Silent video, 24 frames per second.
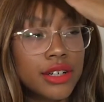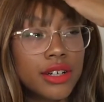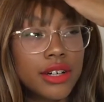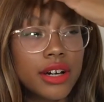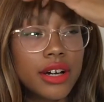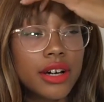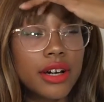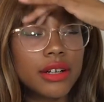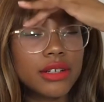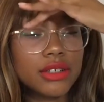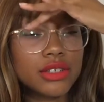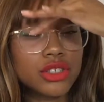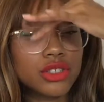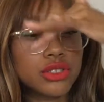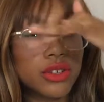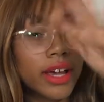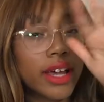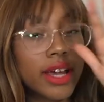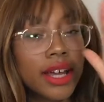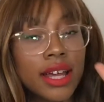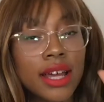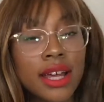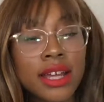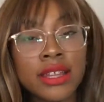or
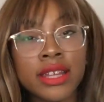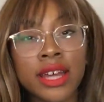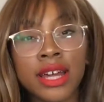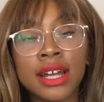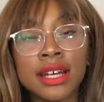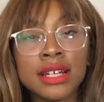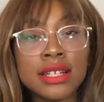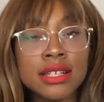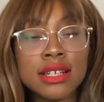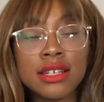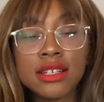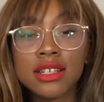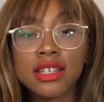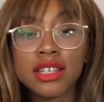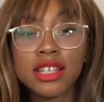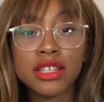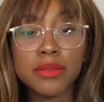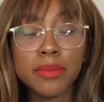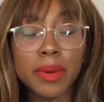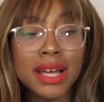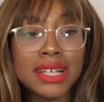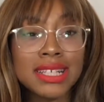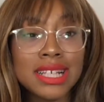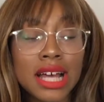straightening that I did to these
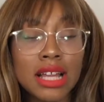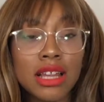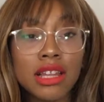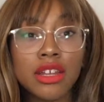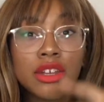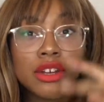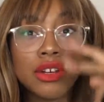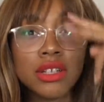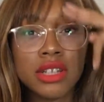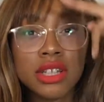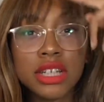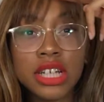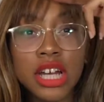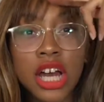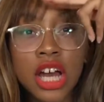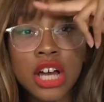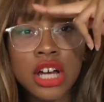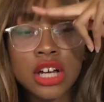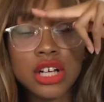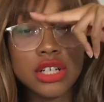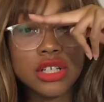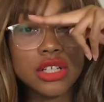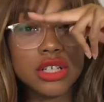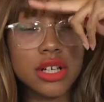bangs. I literally
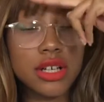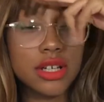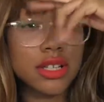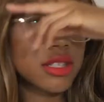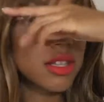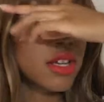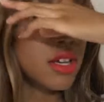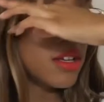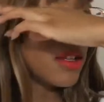just